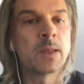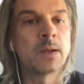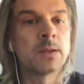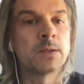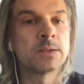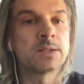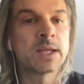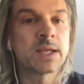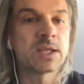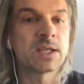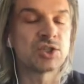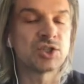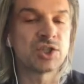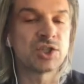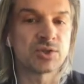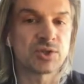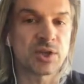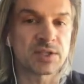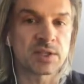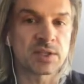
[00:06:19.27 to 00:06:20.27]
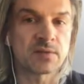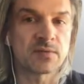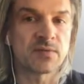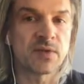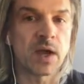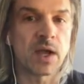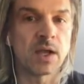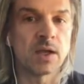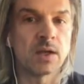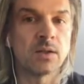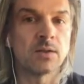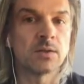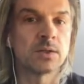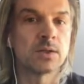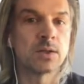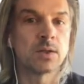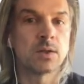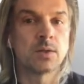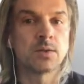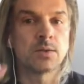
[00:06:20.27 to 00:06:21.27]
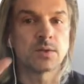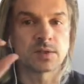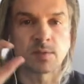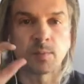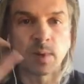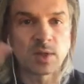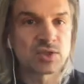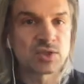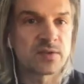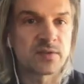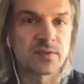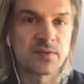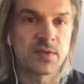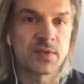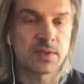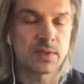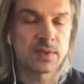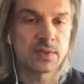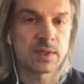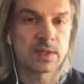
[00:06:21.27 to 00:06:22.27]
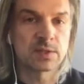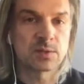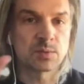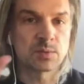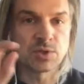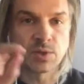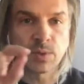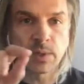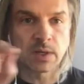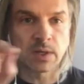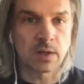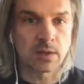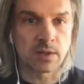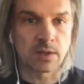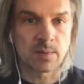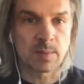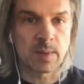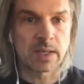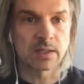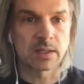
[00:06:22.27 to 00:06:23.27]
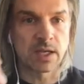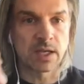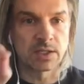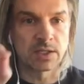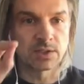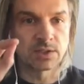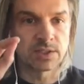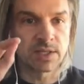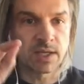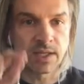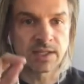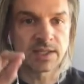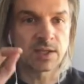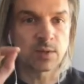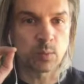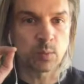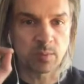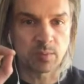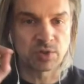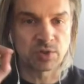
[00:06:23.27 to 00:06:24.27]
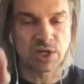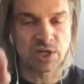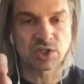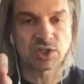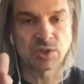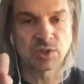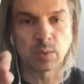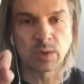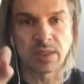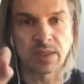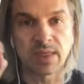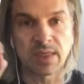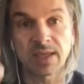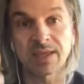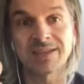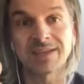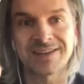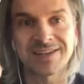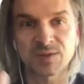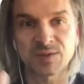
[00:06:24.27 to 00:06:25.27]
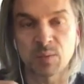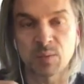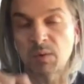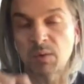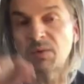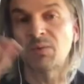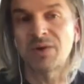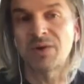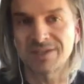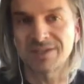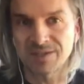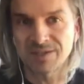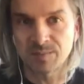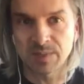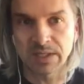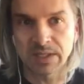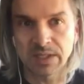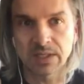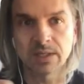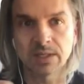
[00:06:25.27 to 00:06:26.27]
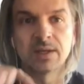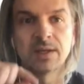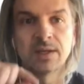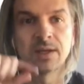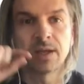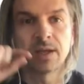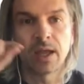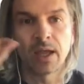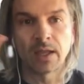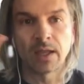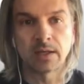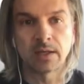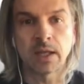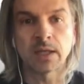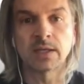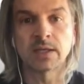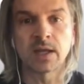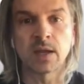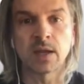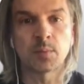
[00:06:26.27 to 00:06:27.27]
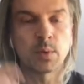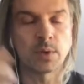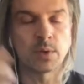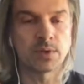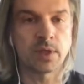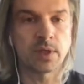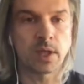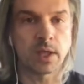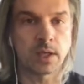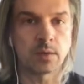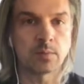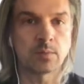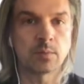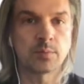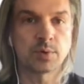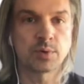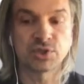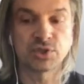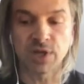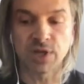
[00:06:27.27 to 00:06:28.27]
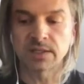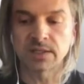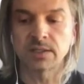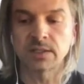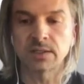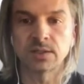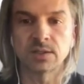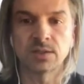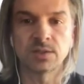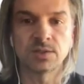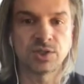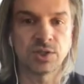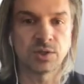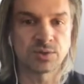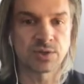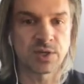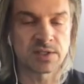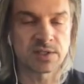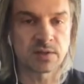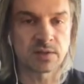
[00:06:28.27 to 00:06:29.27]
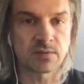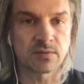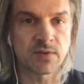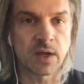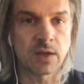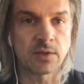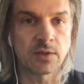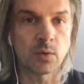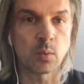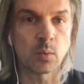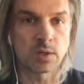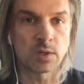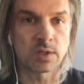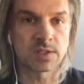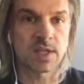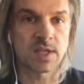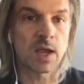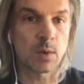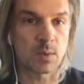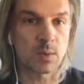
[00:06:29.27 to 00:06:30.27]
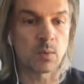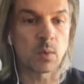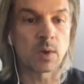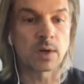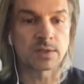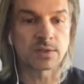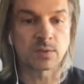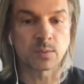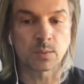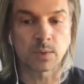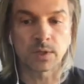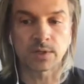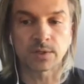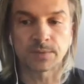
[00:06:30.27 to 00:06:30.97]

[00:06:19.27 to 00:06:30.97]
taking a GeoJSON file, there's a bunch of things we're doing on the command line, telling it what projection we think it is, what we want it to be, and ending up with a projected GeoJSON file that works how we want it to work.